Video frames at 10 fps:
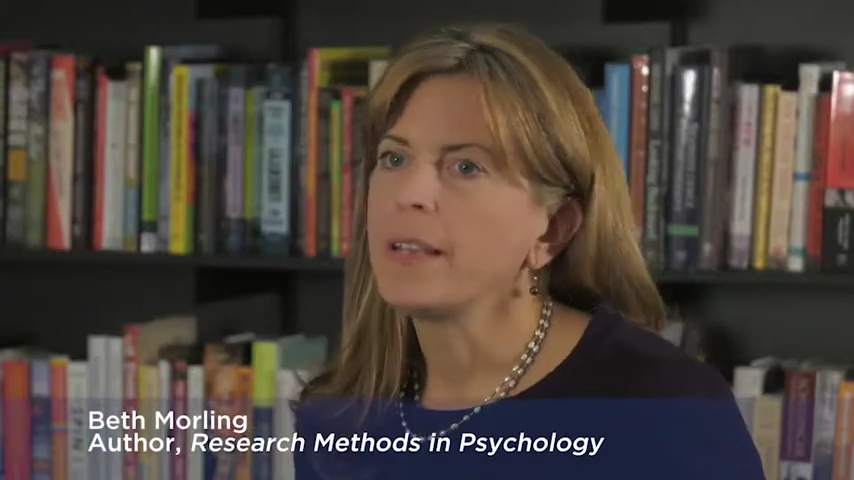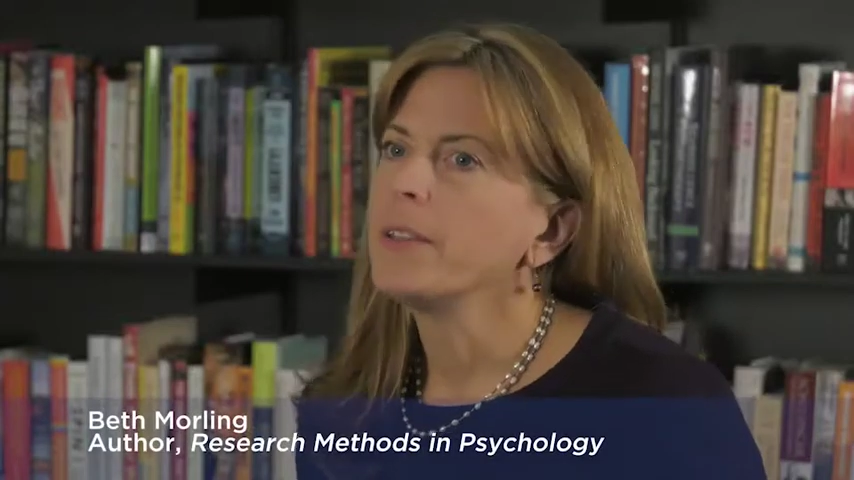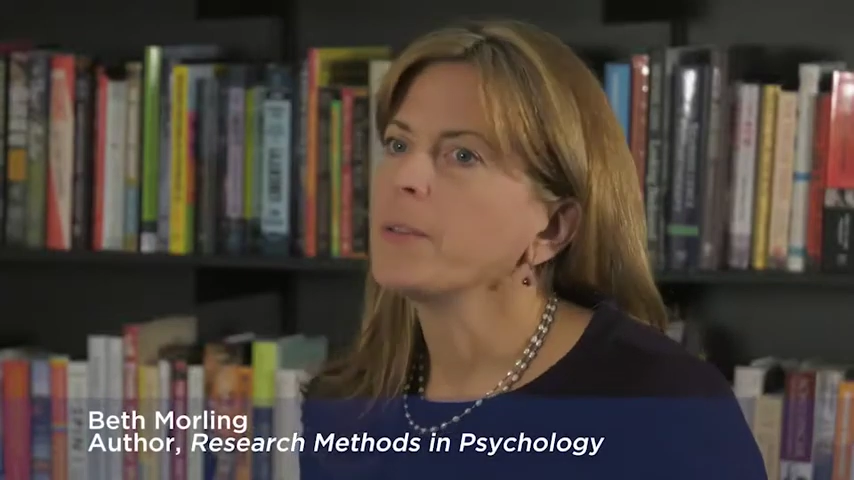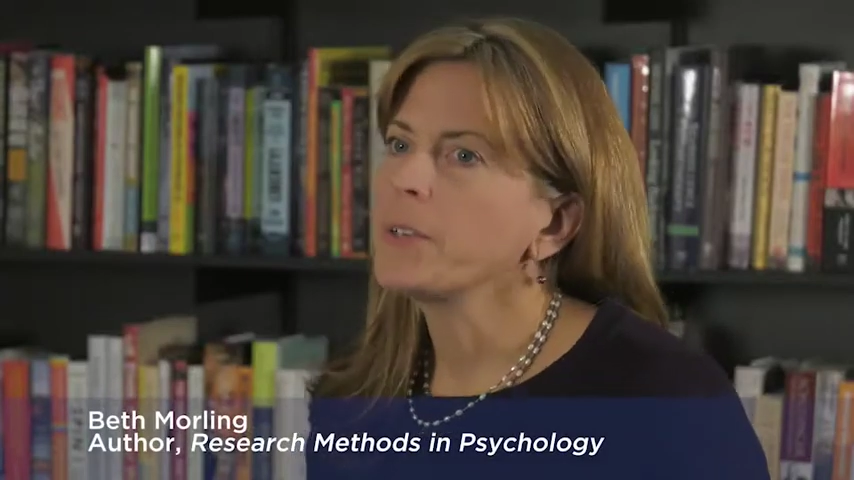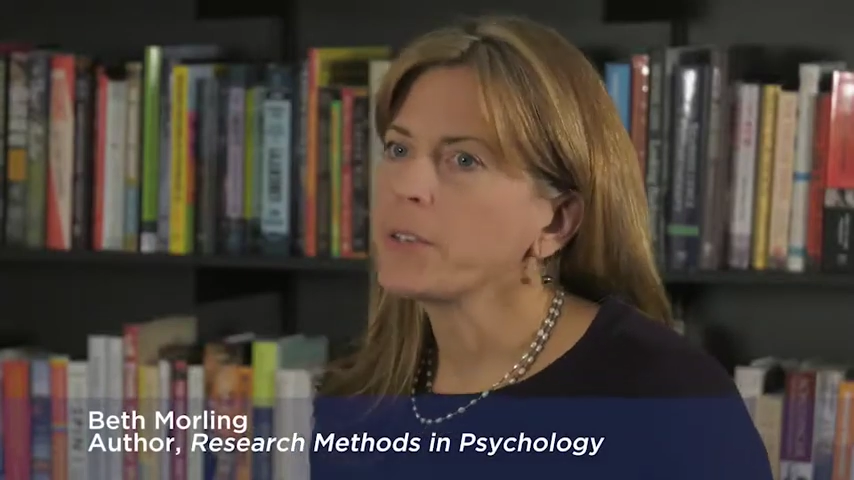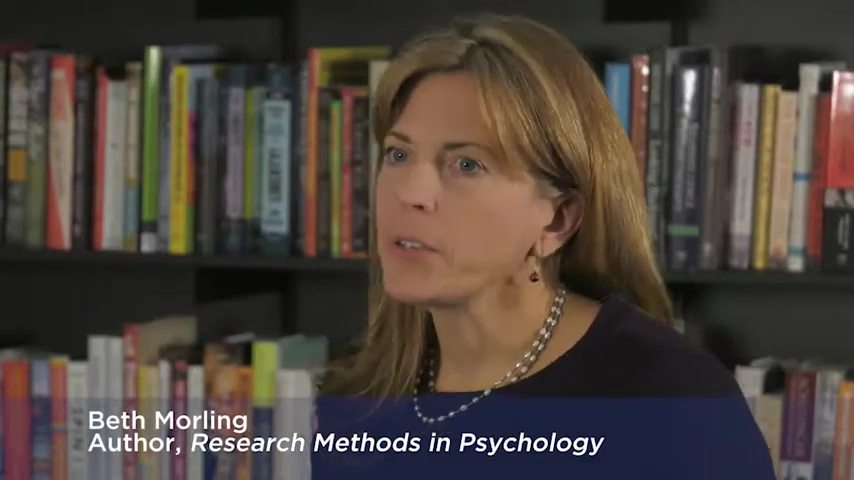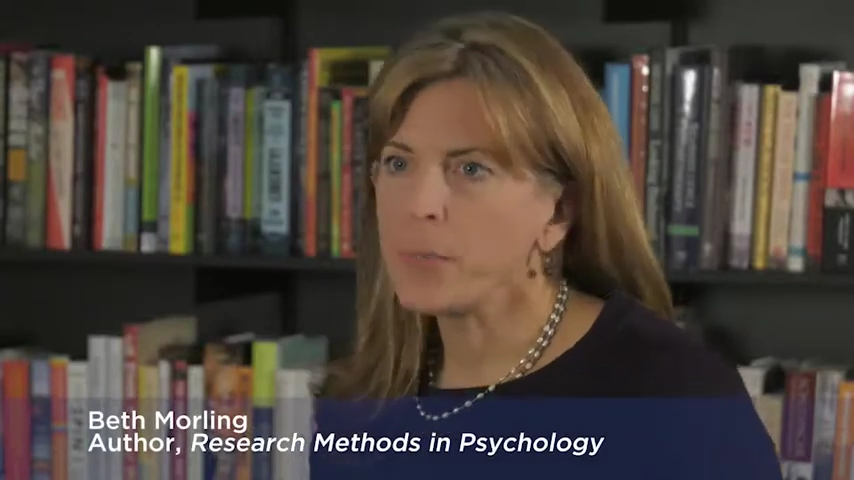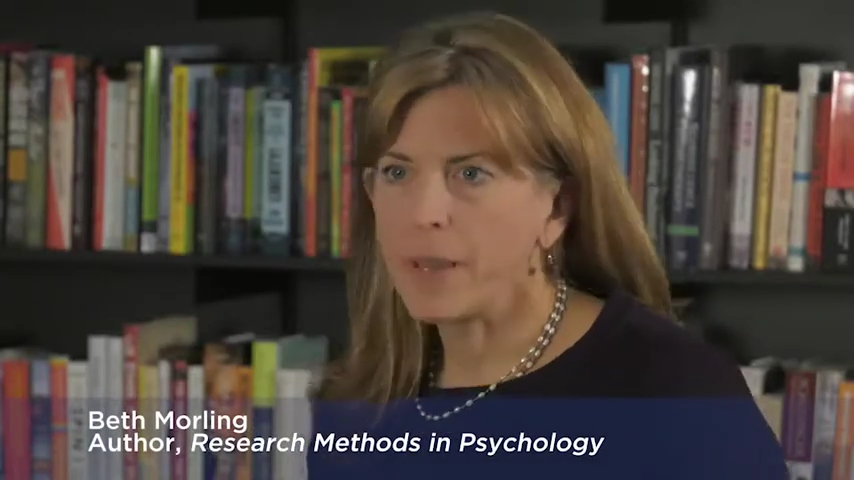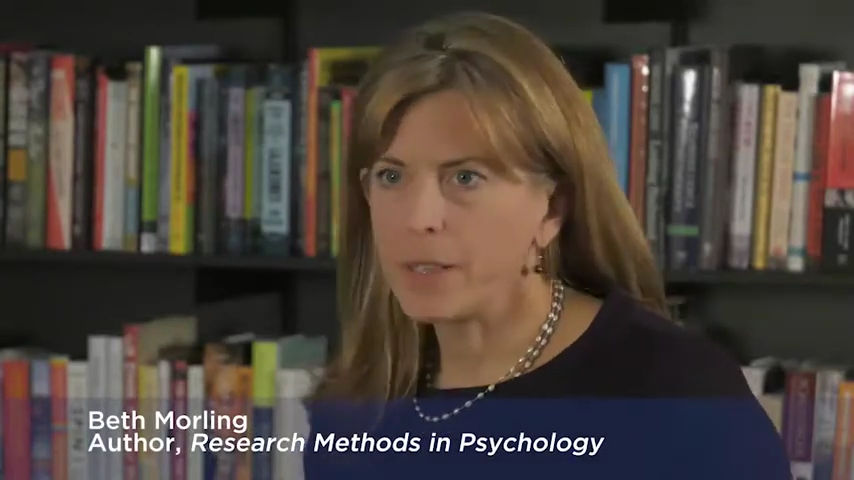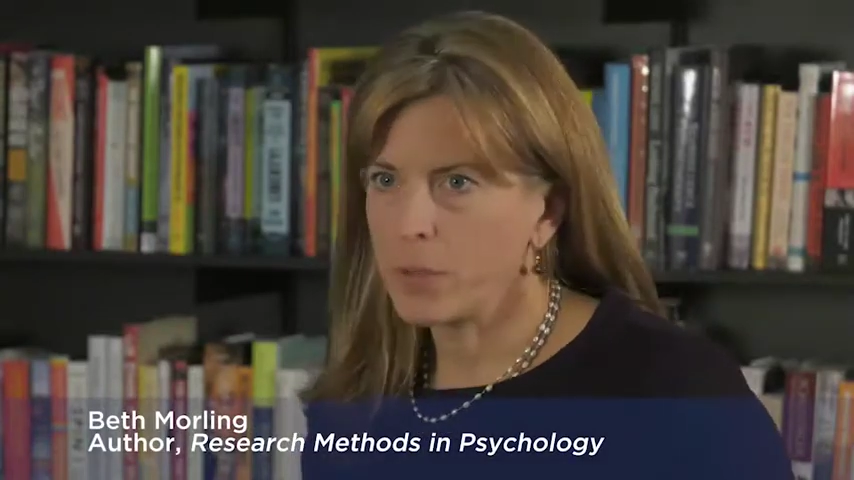in the Research
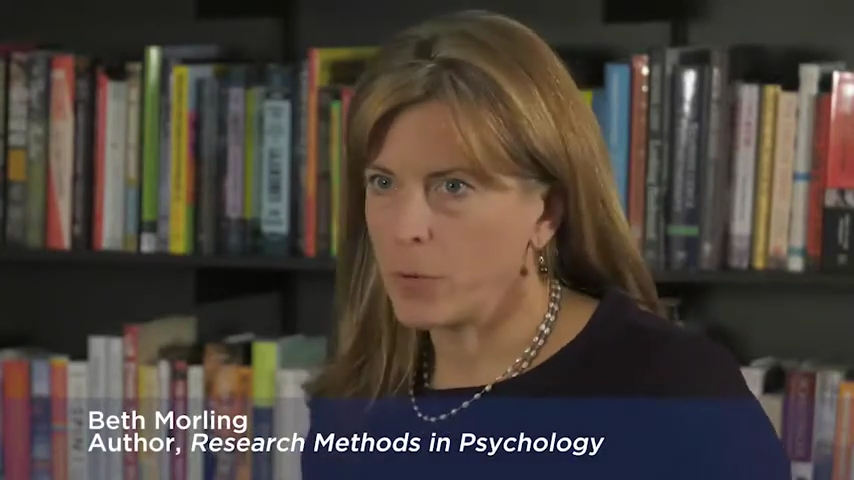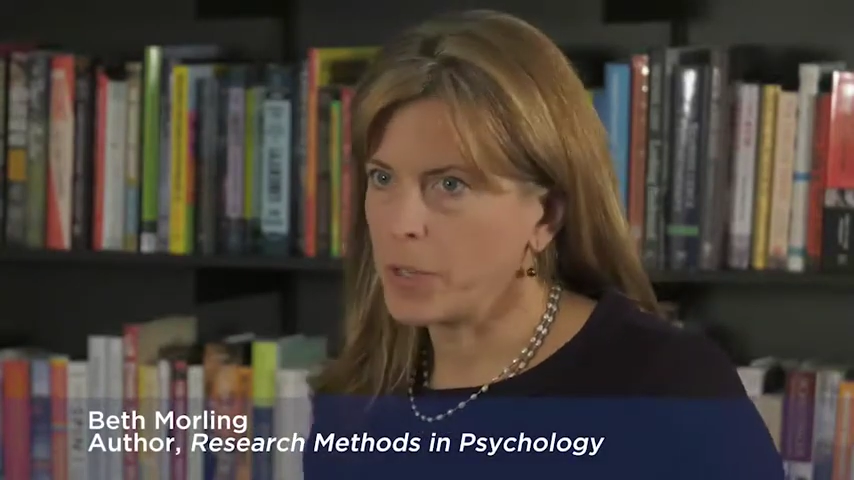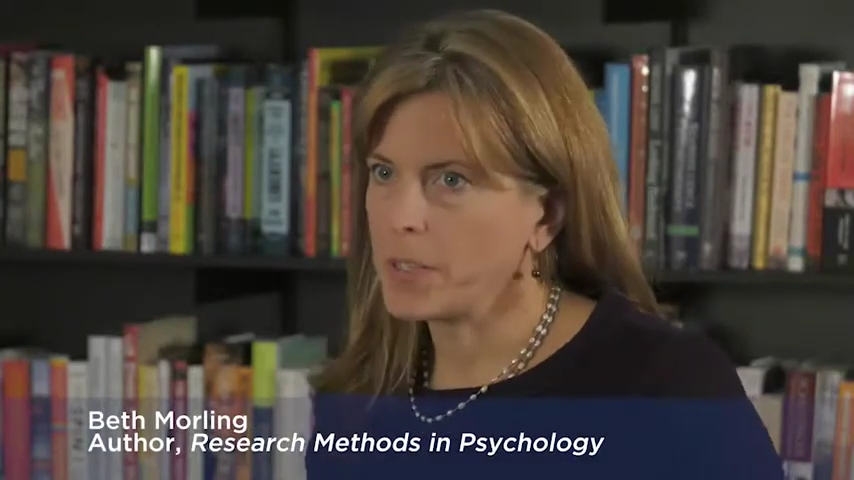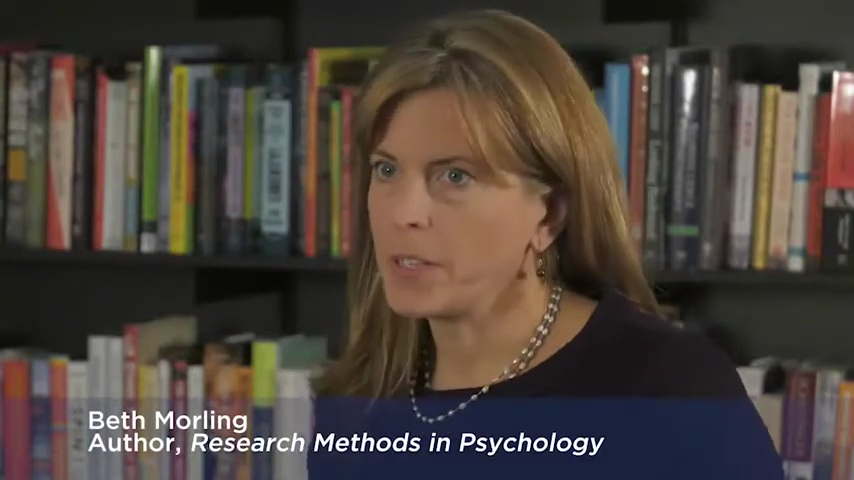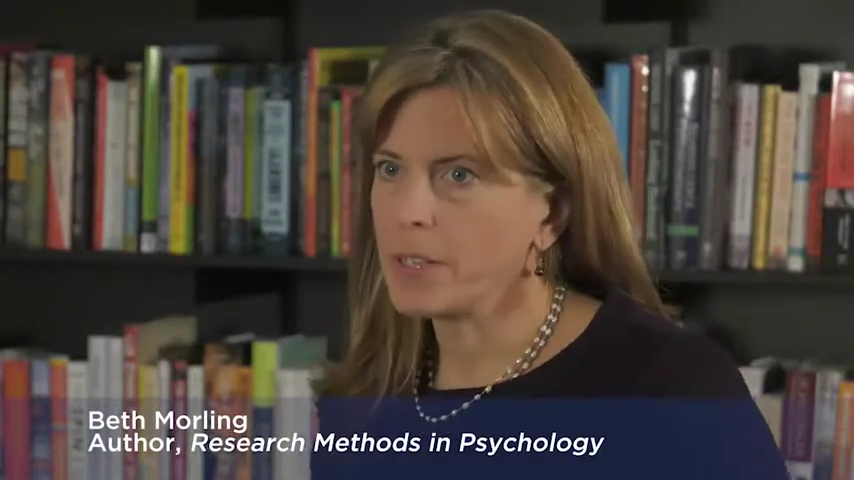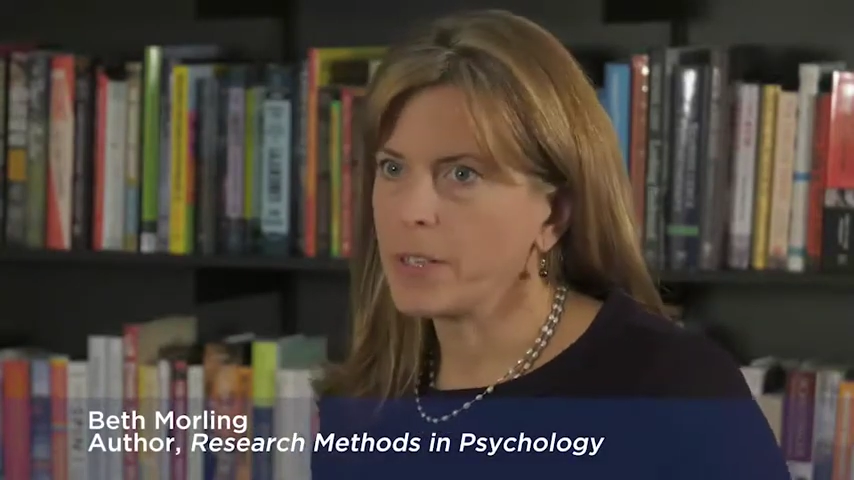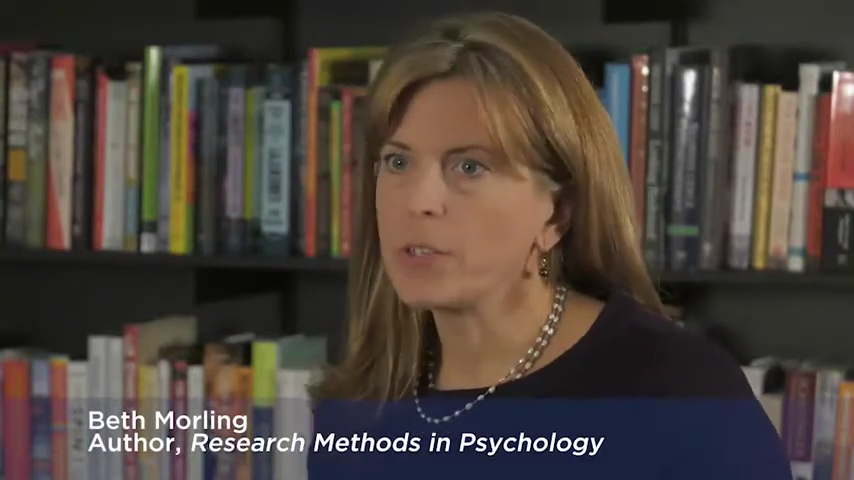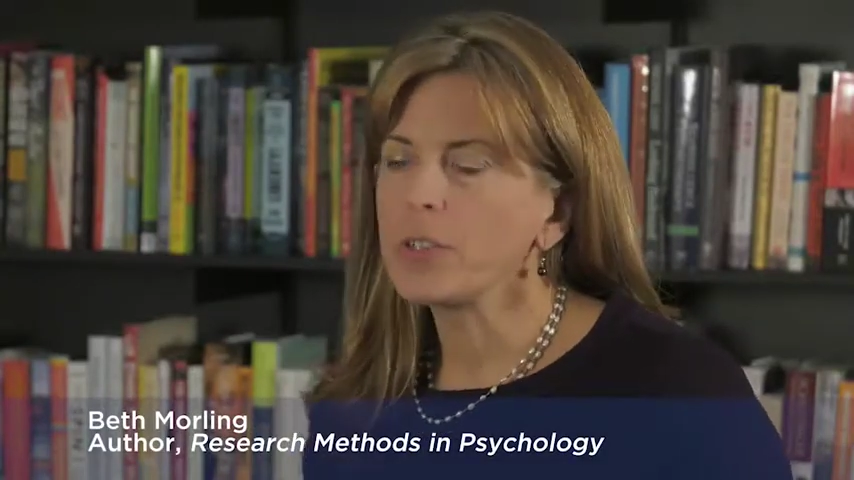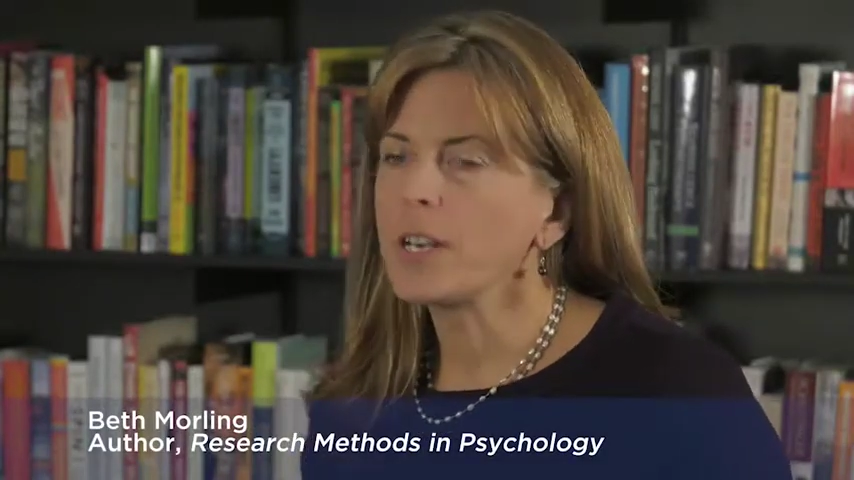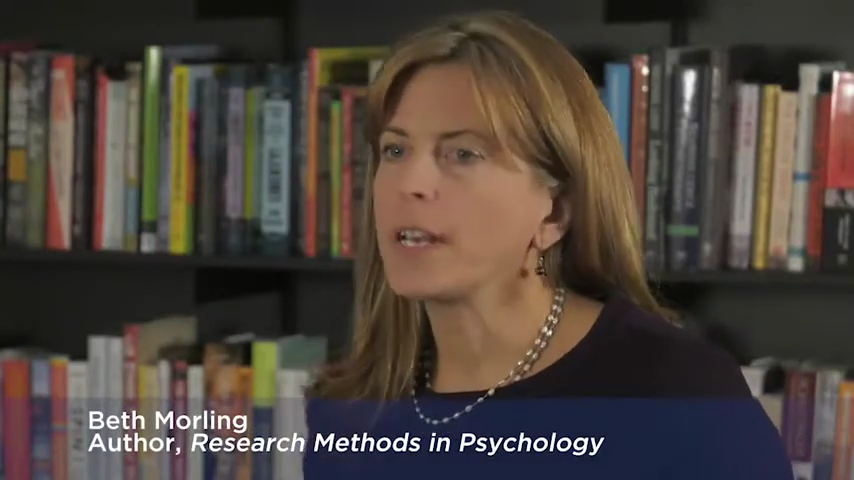Methods course is
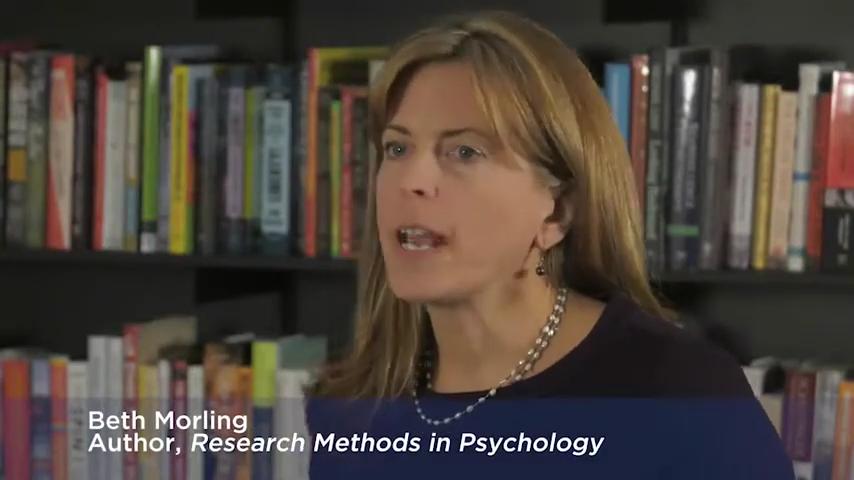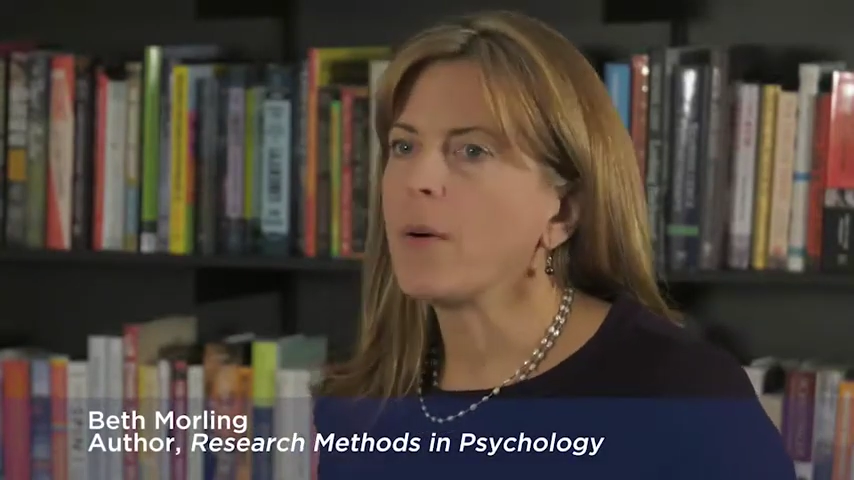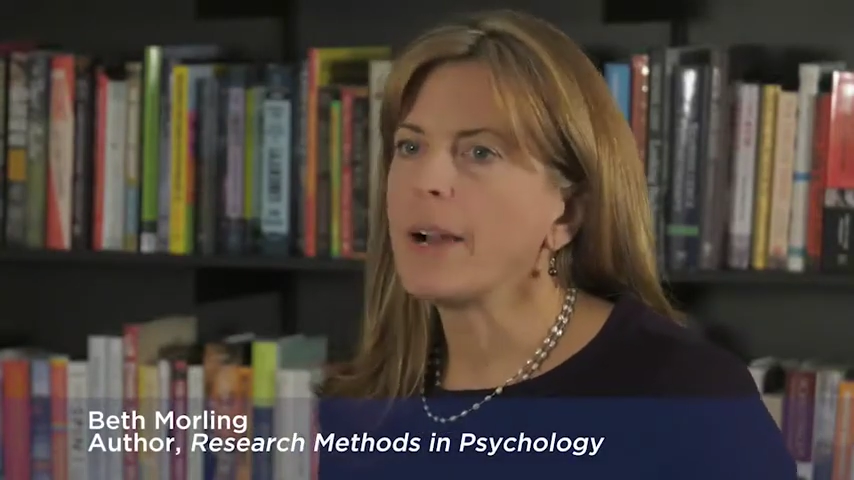understanding how